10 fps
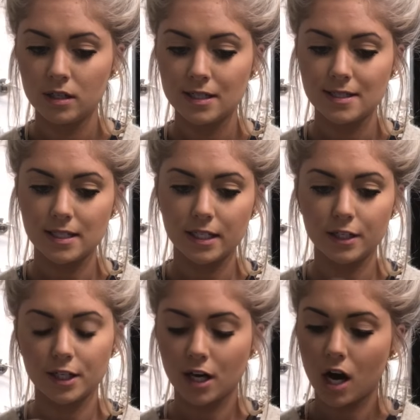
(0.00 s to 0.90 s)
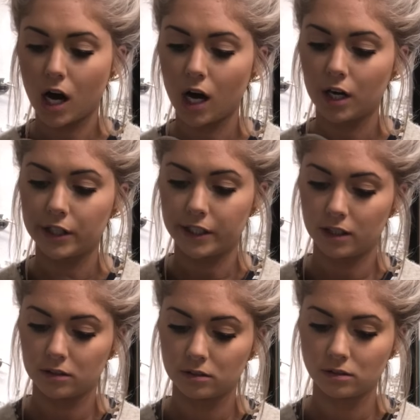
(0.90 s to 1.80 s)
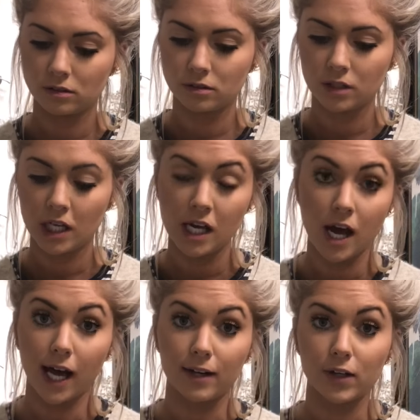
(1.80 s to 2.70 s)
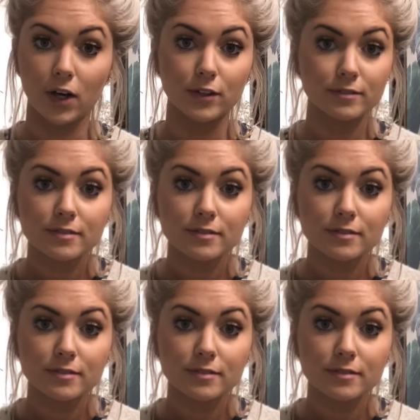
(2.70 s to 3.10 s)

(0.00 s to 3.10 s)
Senia Ka, or I don't know,